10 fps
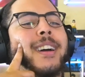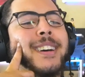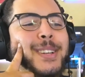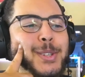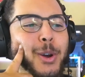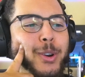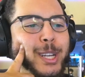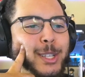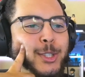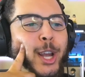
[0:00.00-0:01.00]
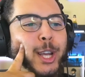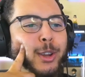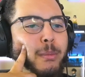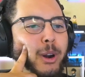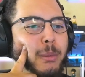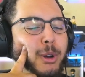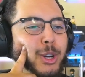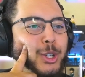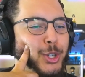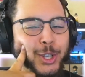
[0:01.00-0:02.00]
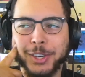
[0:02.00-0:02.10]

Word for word: Sorry, and thank you very much.